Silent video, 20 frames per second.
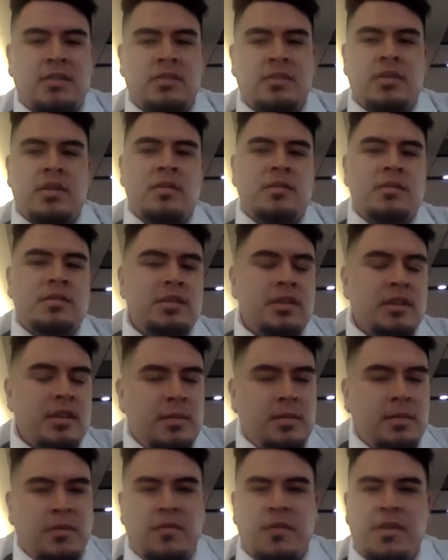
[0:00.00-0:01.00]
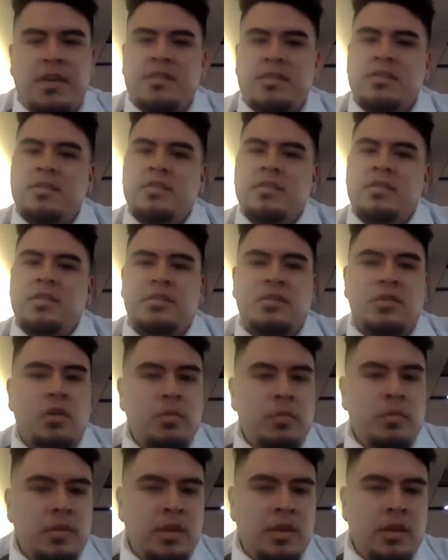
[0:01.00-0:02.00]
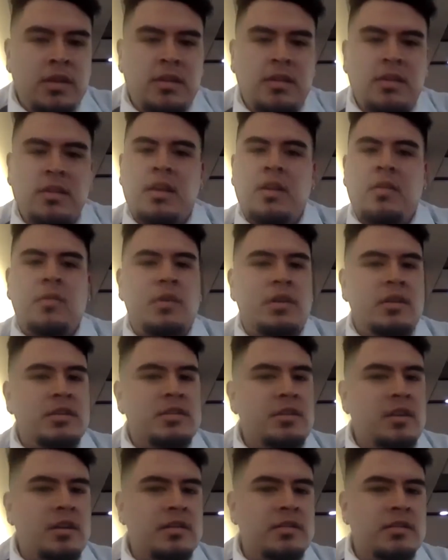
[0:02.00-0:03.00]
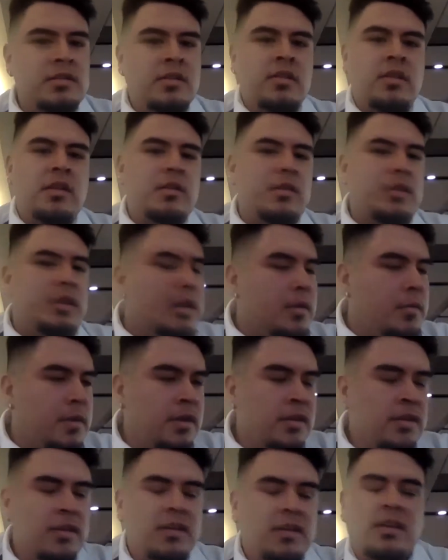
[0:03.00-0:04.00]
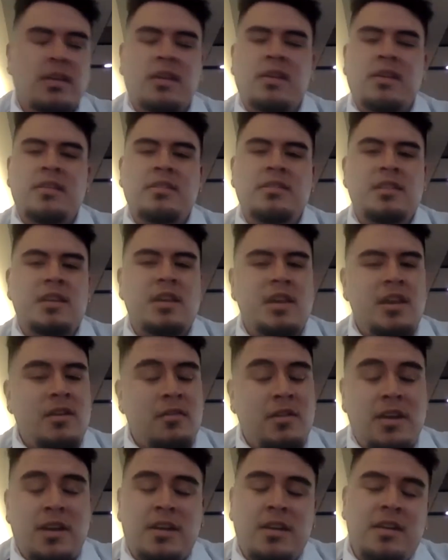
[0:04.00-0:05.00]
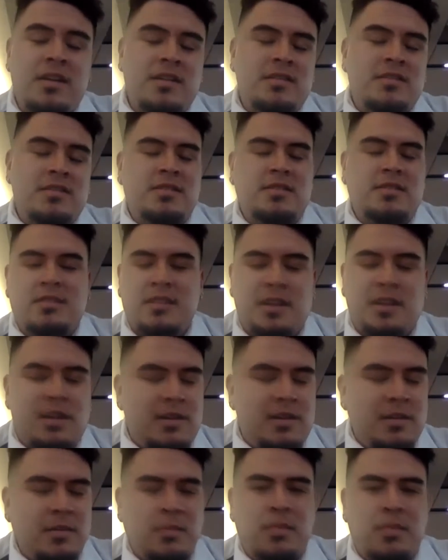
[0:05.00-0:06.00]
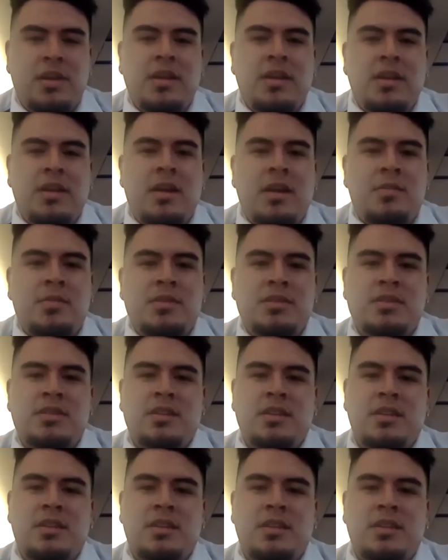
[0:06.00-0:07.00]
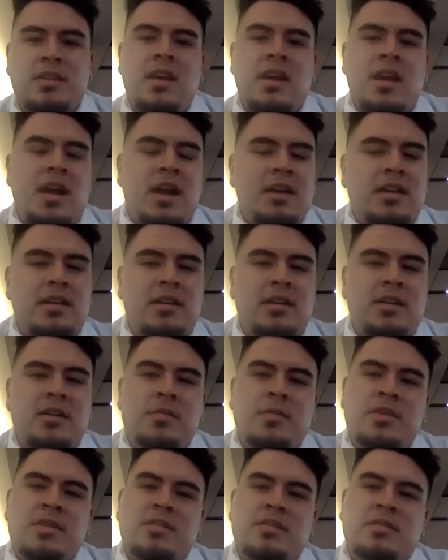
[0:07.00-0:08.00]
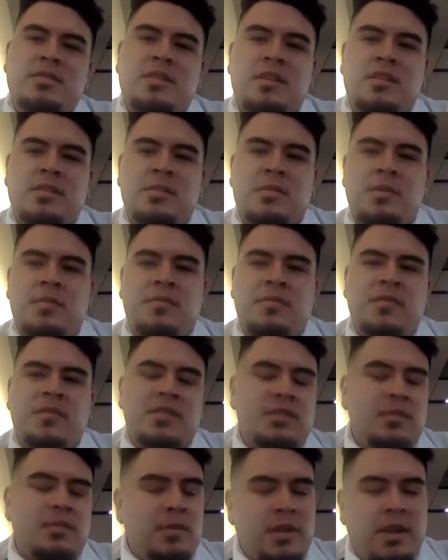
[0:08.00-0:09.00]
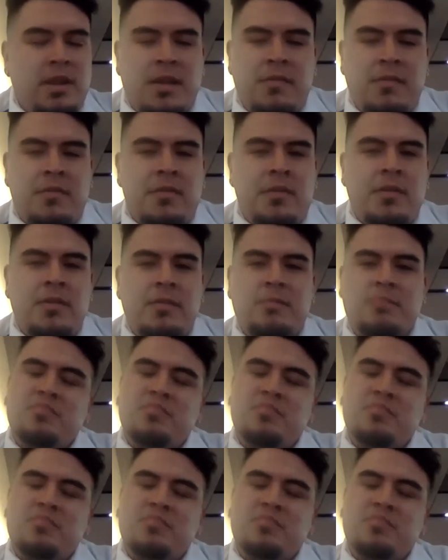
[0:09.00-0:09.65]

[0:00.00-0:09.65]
you always hear that professors are so mean. They don't want to talk to you. They don't care about the kids. Right here is the complete opposite. I can come in to talk to my professor whenever